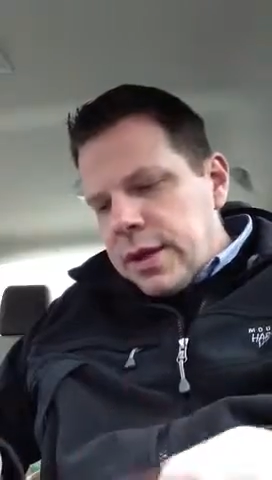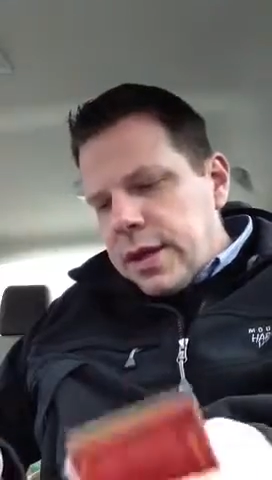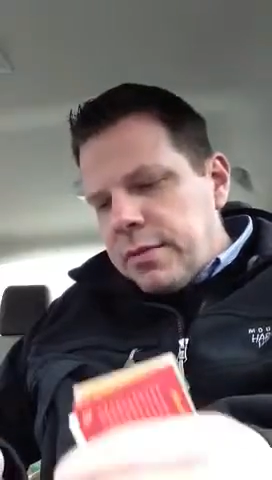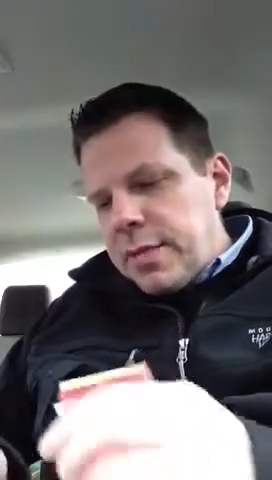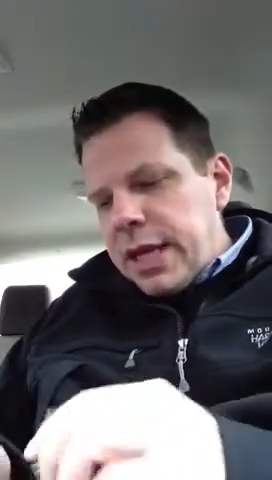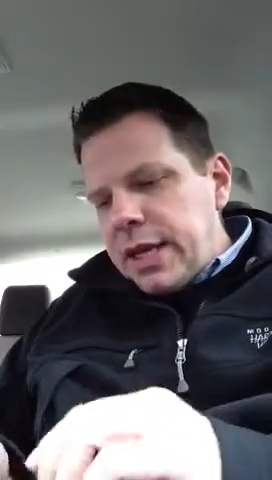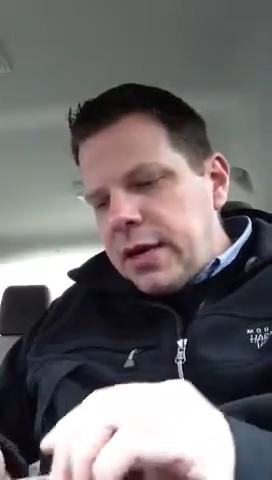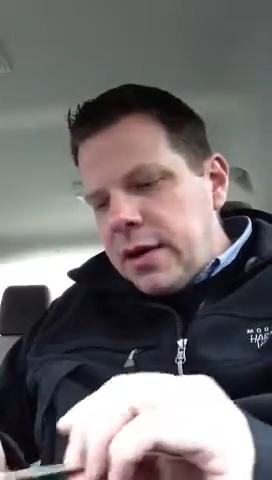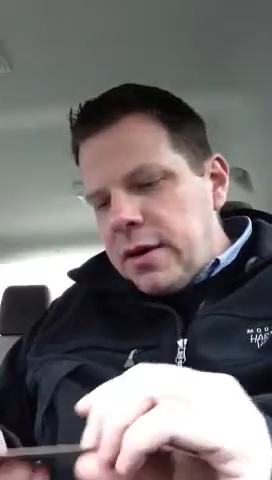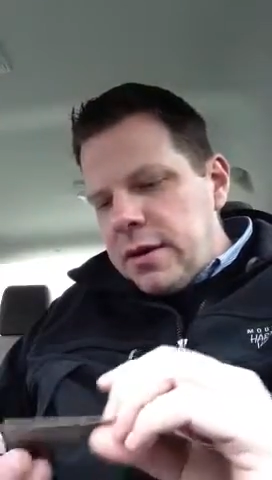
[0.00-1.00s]
Got a
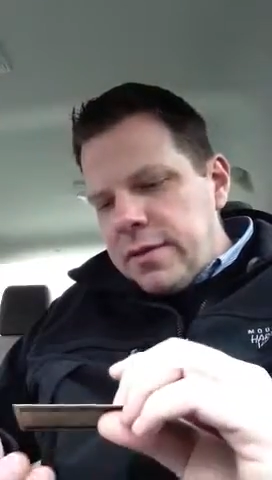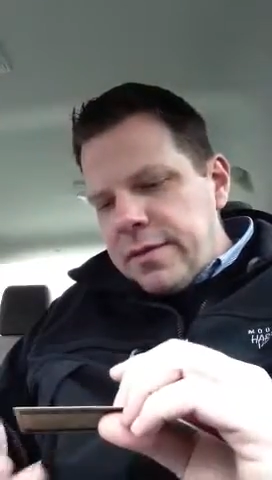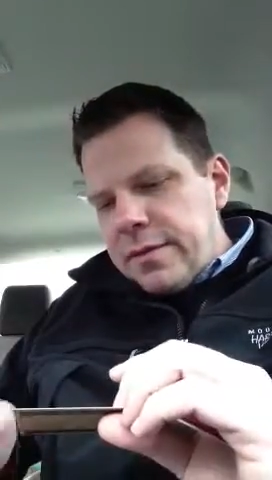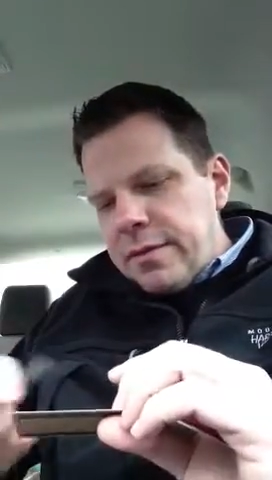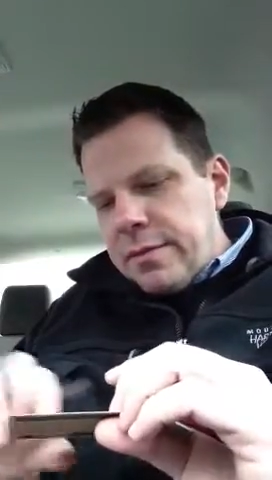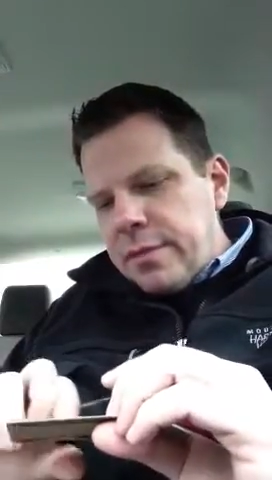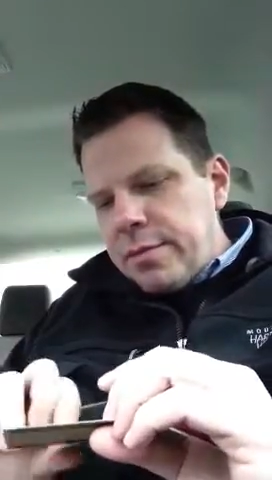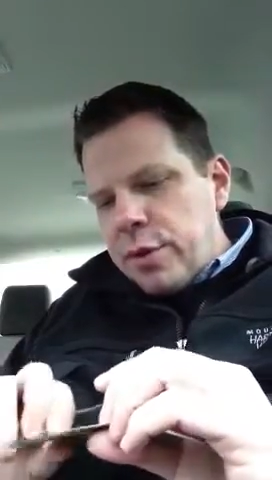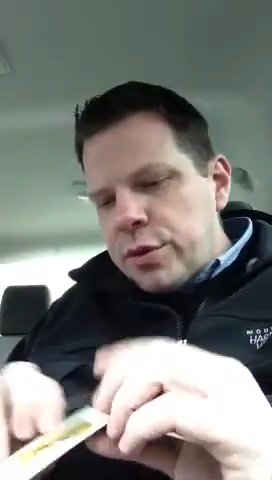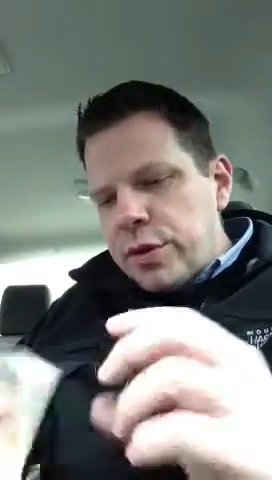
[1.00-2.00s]
mini of
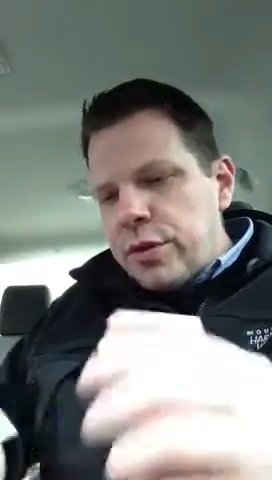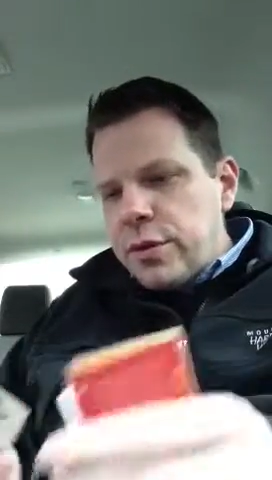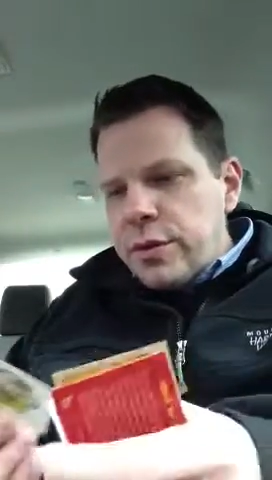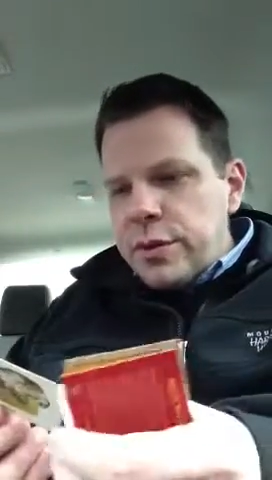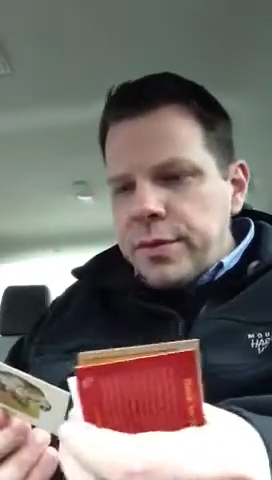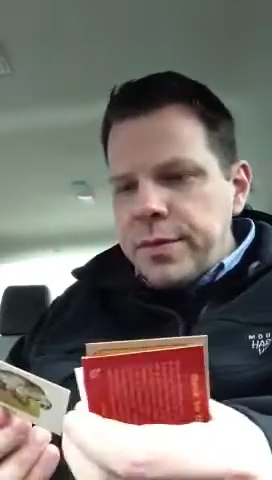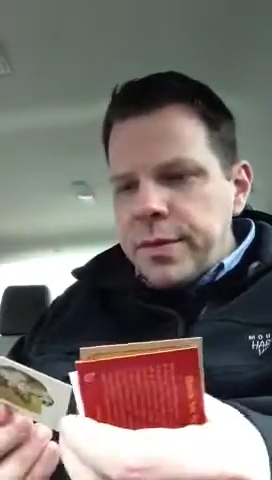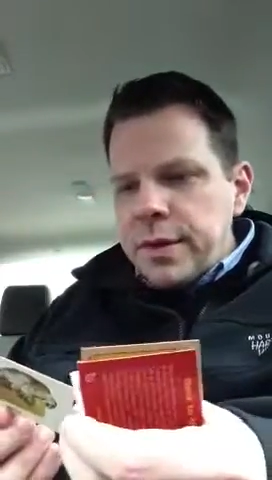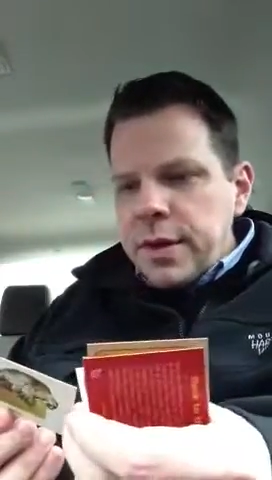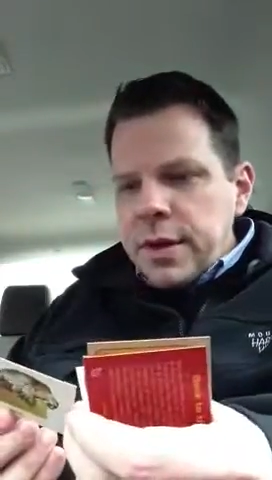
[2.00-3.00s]
Poto.
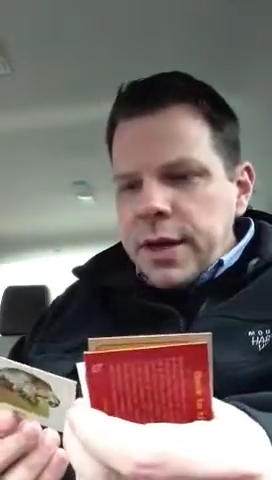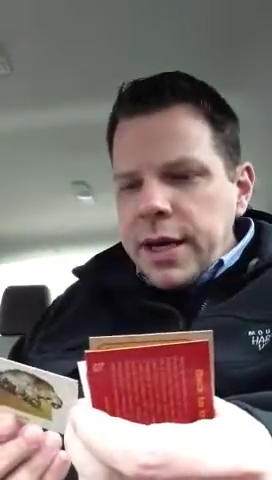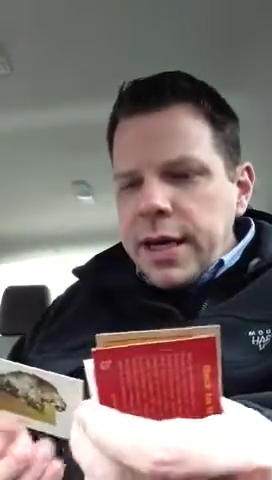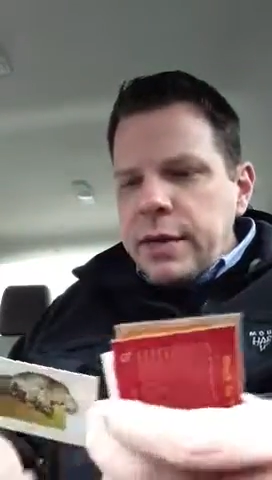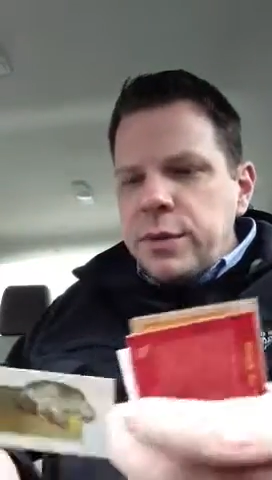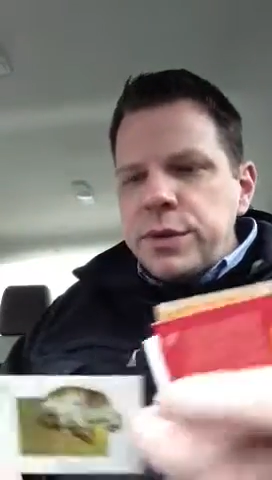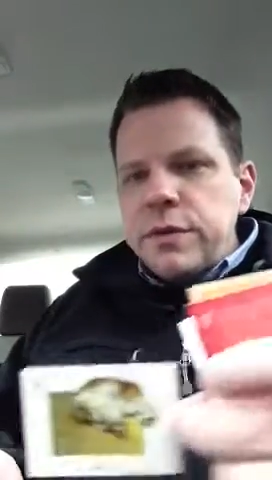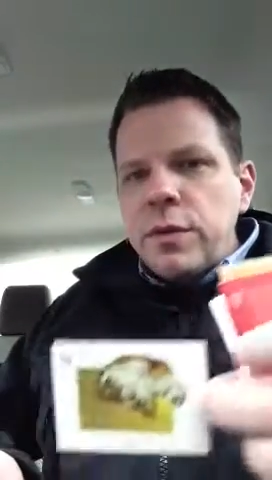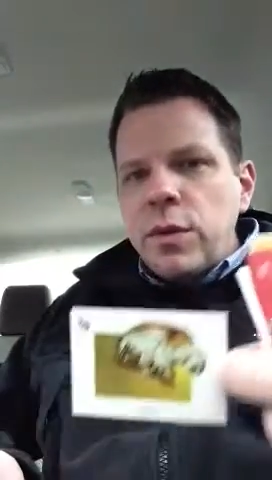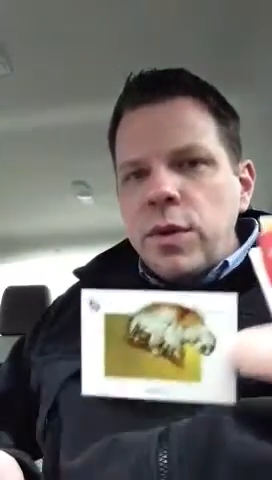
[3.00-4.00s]
Animals
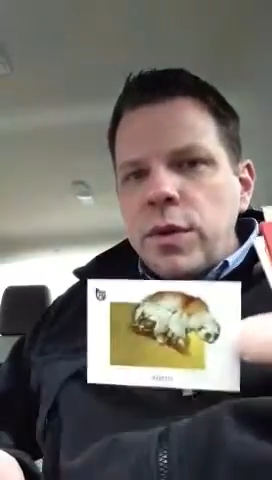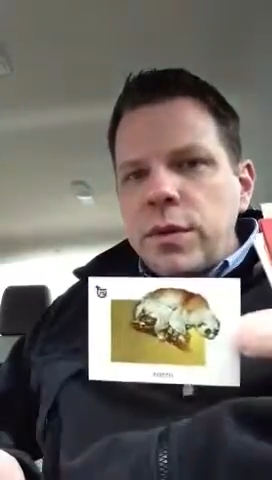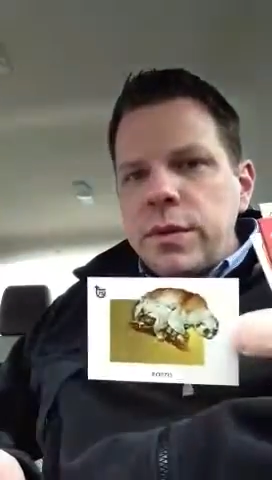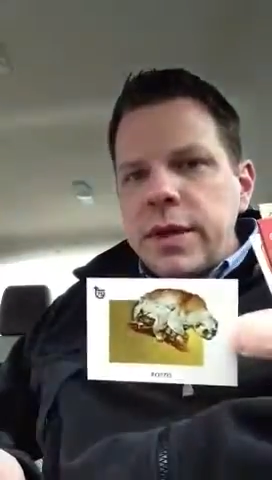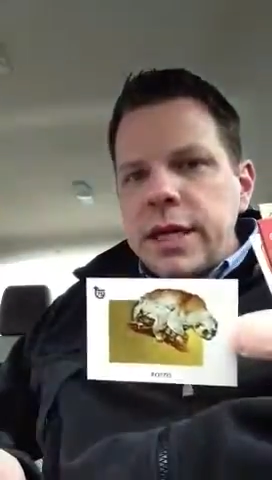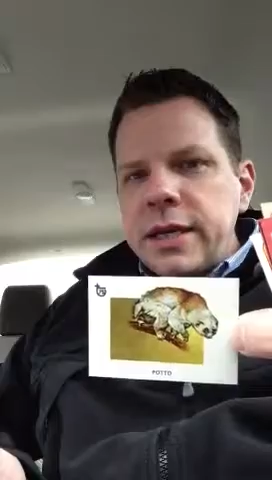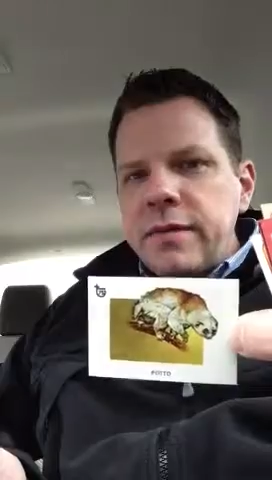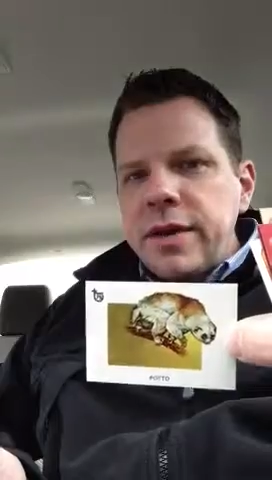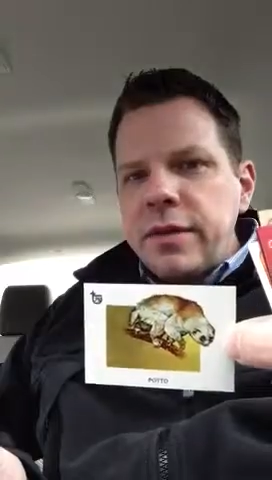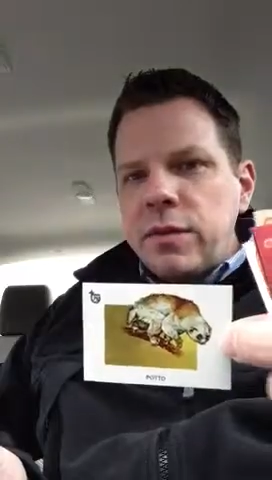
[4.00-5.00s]
of the World,
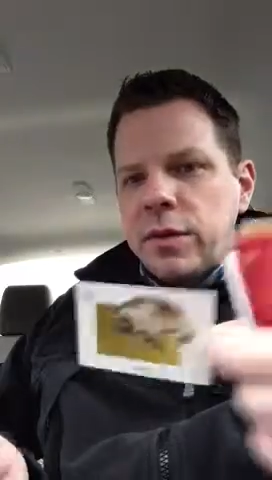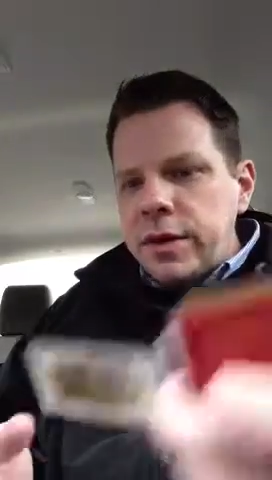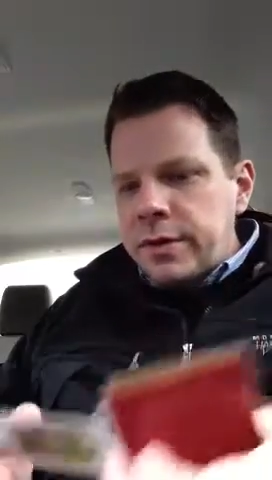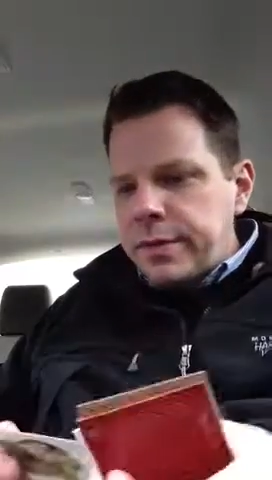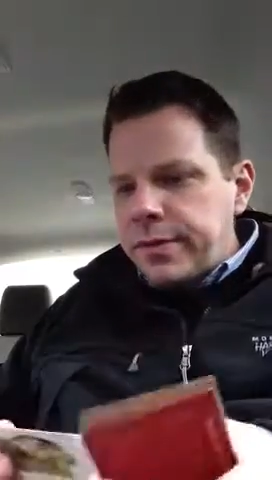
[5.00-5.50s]
1951.